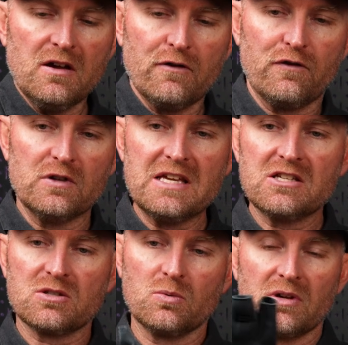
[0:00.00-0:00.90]

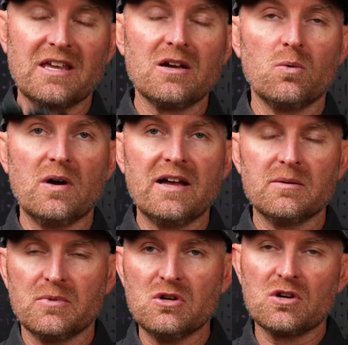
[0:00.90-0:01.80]
Fleece will get
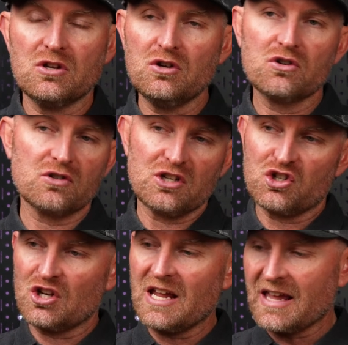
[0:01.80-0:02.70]
wet, but you can usually
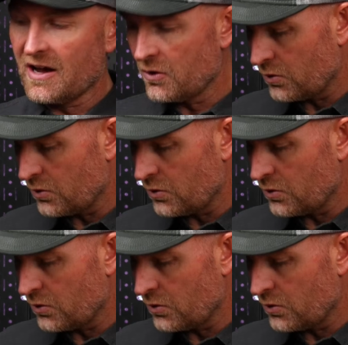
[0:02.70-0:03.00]
shake out,